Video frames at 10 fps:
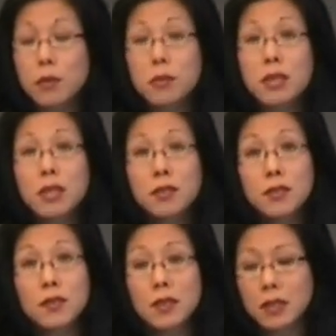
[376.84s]
what we were
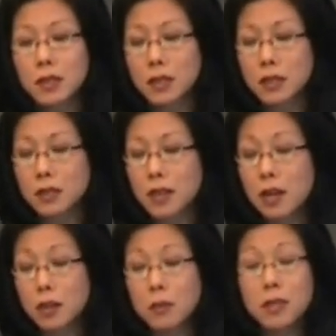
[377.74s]
interested in
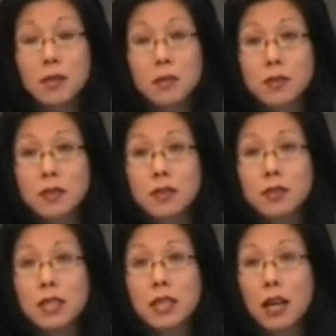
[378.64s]
documenting was this
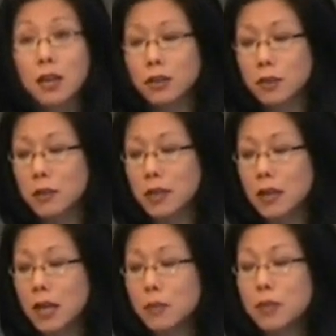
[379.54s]
unique
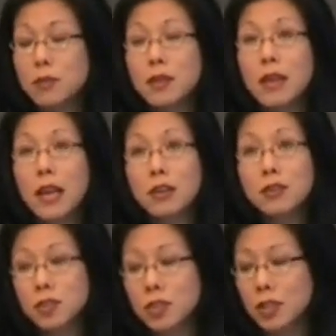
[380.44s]
alchemy between the
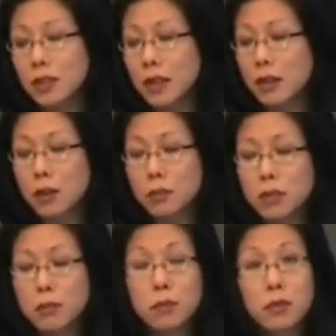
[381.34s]
energy that young
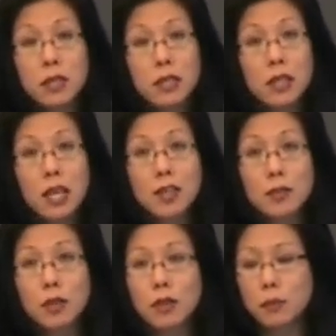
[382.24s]
people bring to
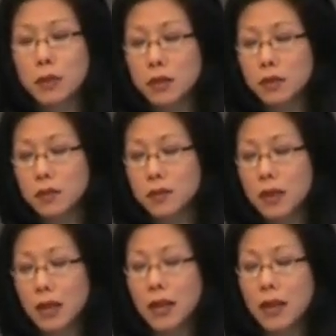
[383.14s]
engaging with their
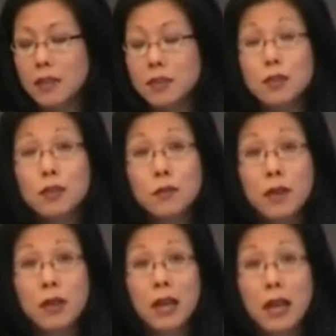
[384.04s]
peers and this
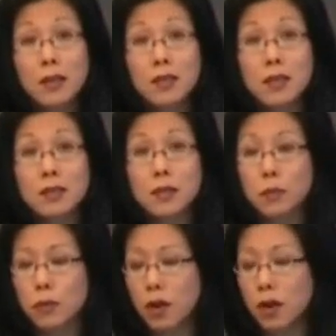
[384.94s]
newfound access to
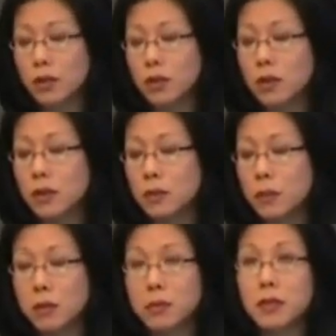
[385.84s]
broader
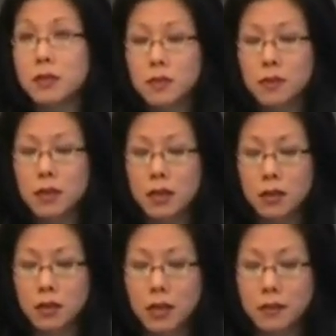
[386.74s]
publics through the
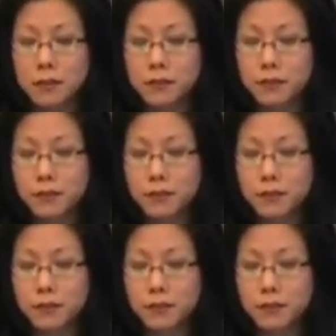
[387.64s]
internet.